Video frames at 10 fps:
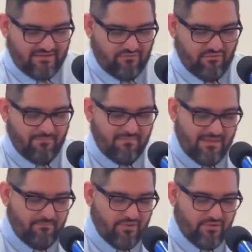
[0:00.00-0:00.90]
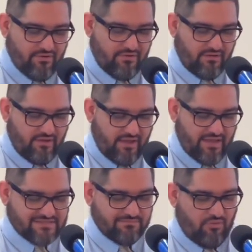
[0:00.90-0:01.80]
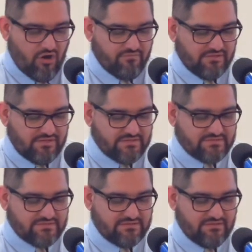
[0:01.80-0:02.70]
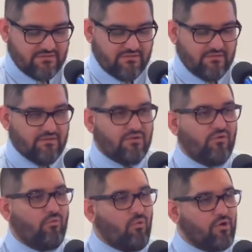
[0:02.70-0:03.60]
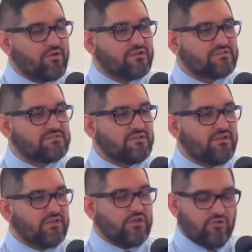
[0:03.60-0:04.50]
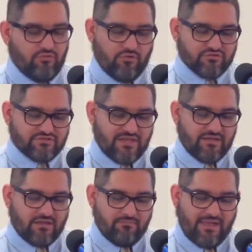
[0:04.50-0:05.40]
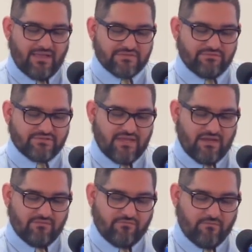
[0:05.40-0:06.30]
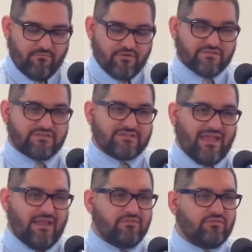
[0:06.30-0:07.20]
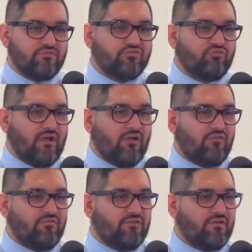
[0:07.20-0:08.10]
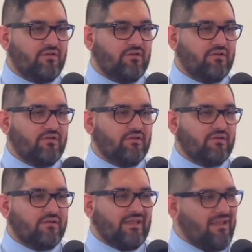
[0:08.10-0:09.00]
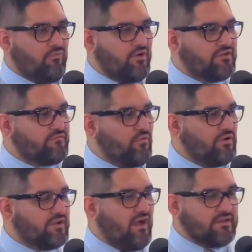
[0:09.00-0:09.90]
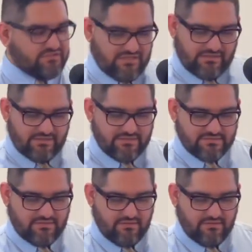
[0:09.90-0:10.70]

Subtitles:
remember His marvelous works. You know, those 10 commands were taken from verses 8 through 12. Isn't that wonderful what God is telling us?